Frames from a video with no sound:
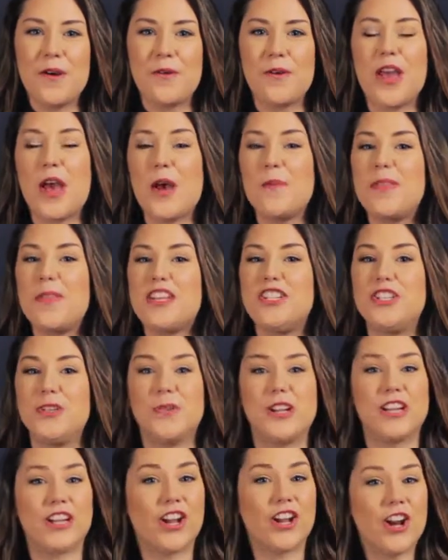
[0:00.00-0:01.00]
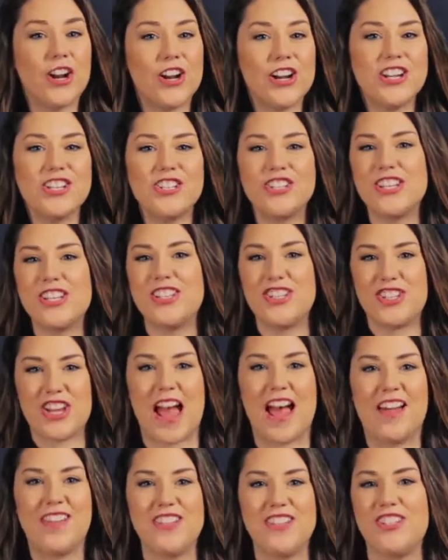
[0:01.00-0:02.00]
We hope that you were encouraged and
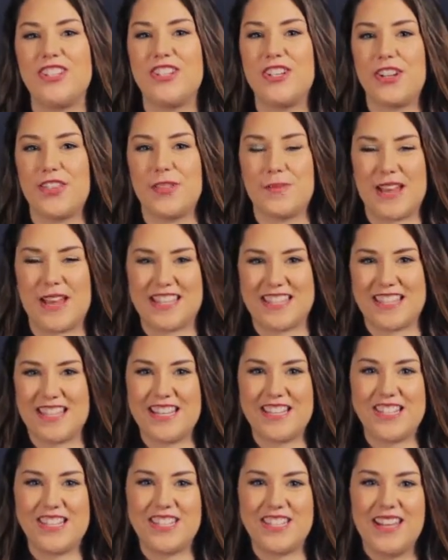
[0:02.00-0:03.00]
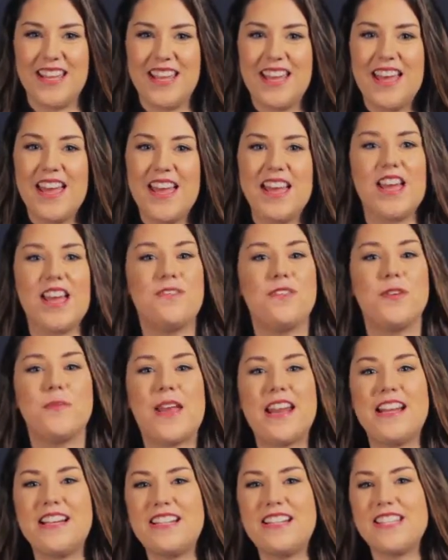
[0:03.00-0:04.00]
challenged during the message. If you
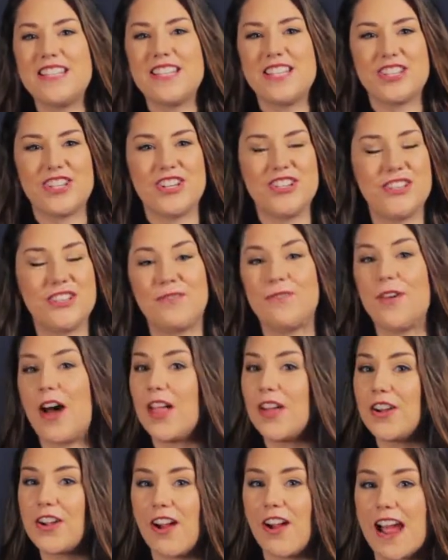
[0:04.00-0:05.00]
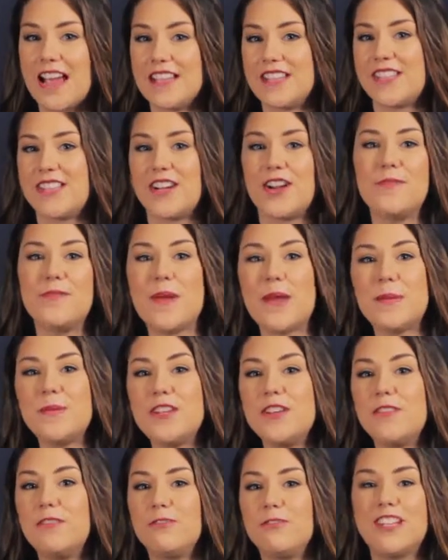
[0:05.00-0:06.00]
made a decision to follow Christ, or maybe
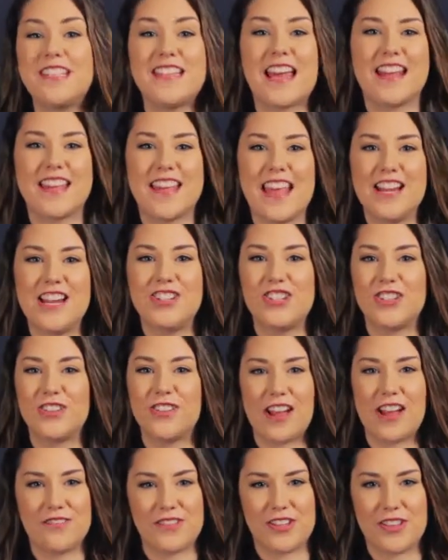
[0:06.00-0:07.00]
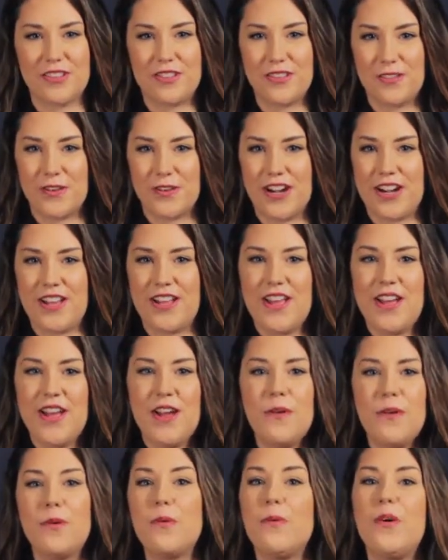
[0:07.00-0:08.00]
you've rededicated your life to the Lord,
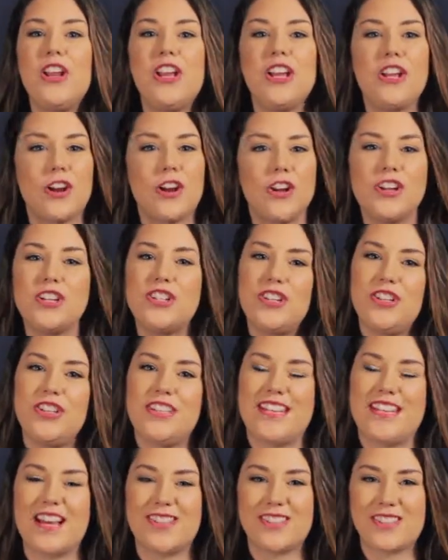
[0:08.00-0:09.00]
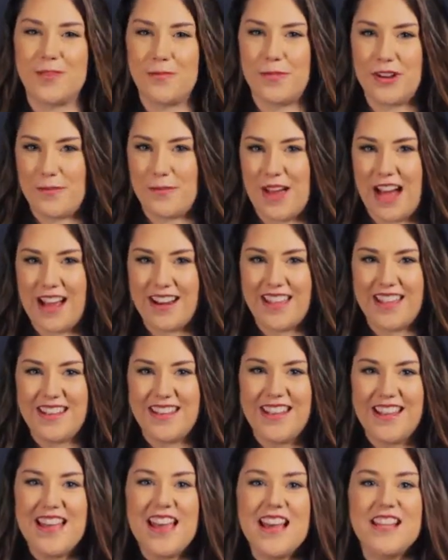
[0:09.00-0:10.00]
we want to encourage you to tell someone about it.
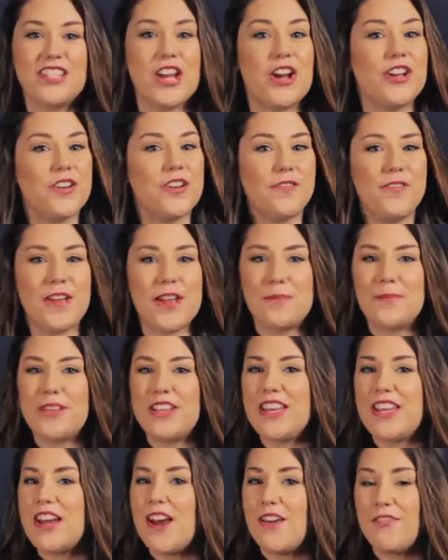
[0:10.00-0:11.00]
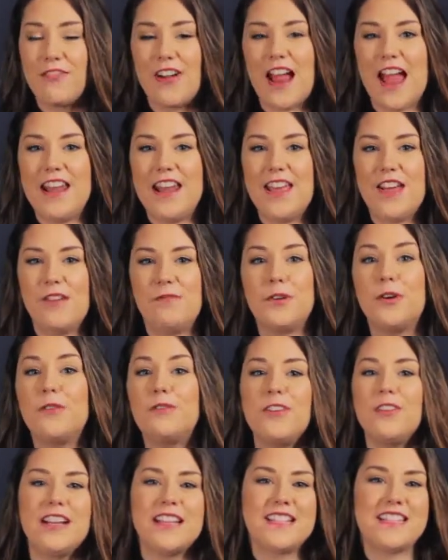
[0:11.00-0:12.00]
Tell your family, a friend, and feel
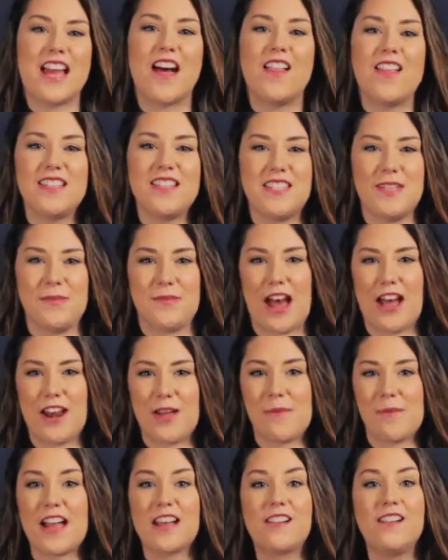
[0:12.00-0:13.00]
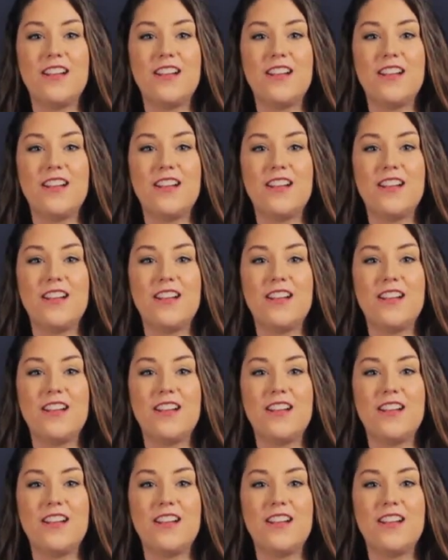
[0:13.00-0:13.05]
free to tell us about it by